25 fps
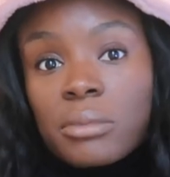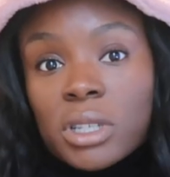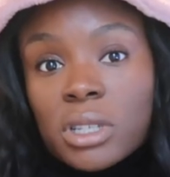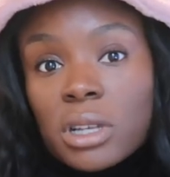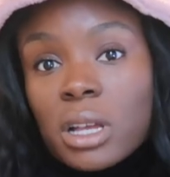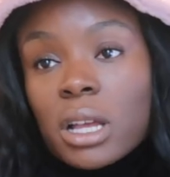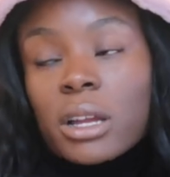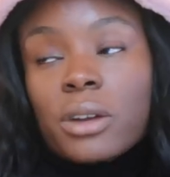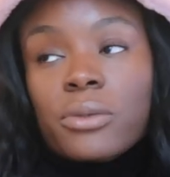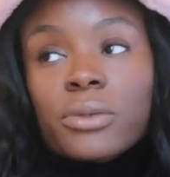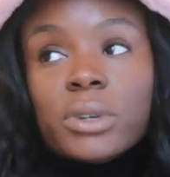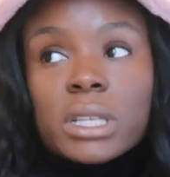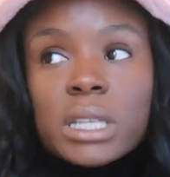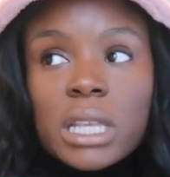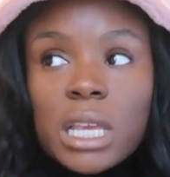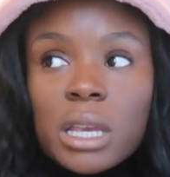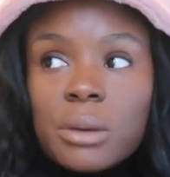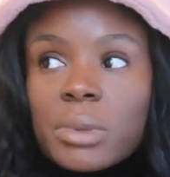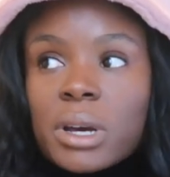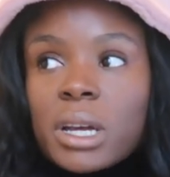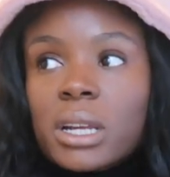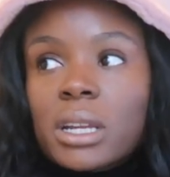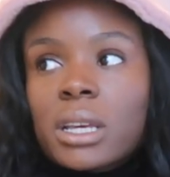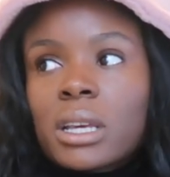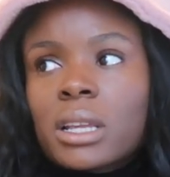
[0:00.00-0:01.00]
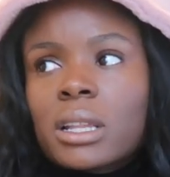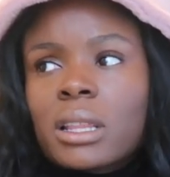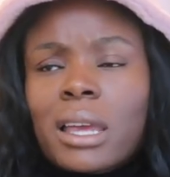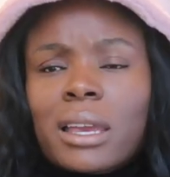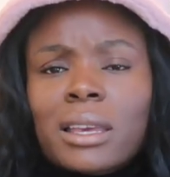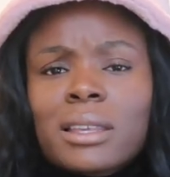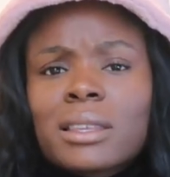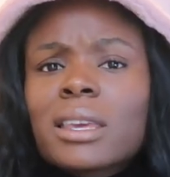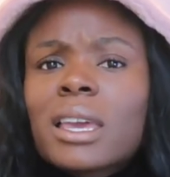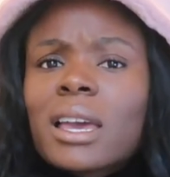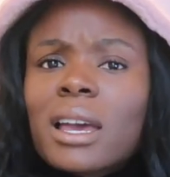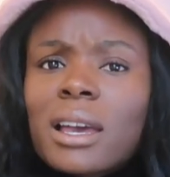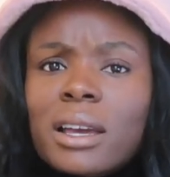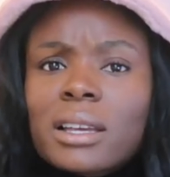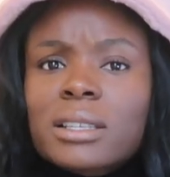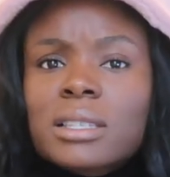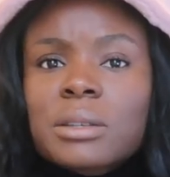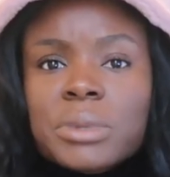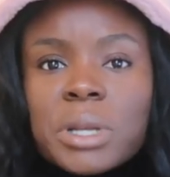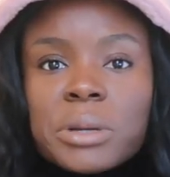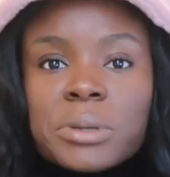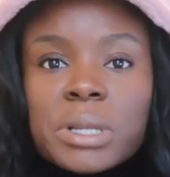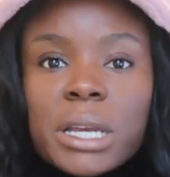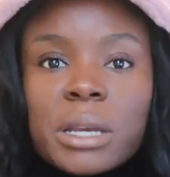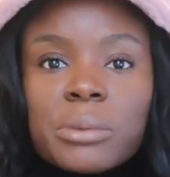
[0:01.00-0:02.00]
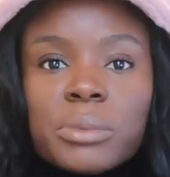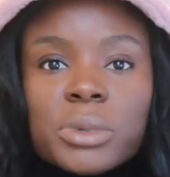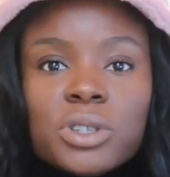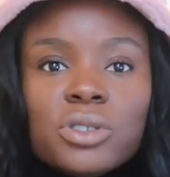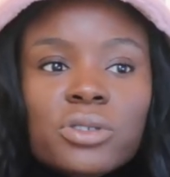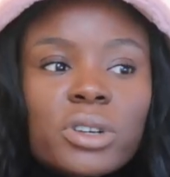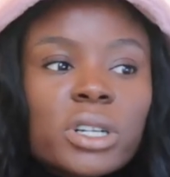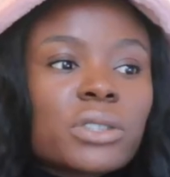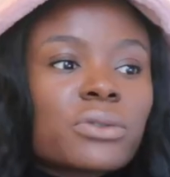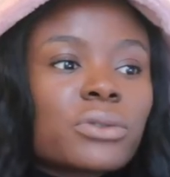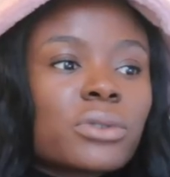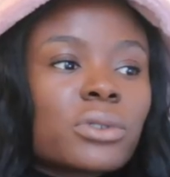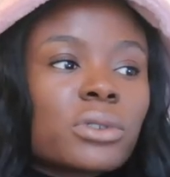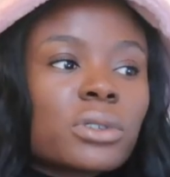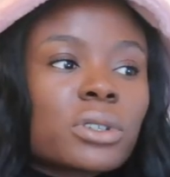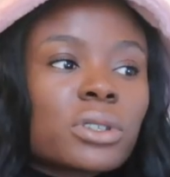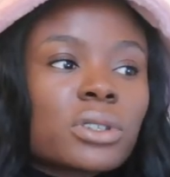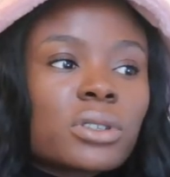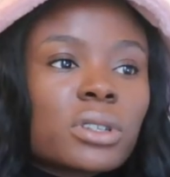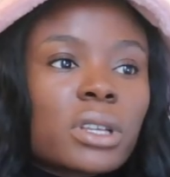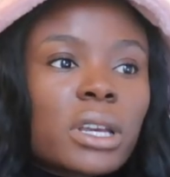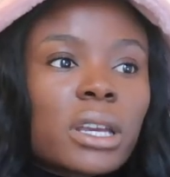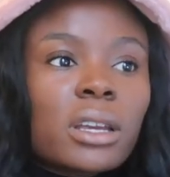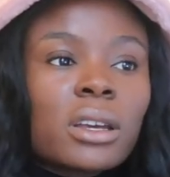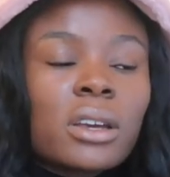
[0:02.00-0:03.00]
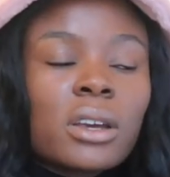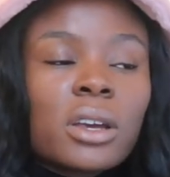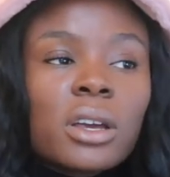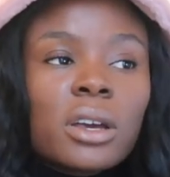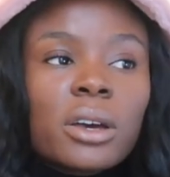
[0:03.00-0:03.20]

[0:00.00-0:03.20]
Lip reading: That's all I can really say about it. And like, yeah, sometimes that can be stressful because you're like,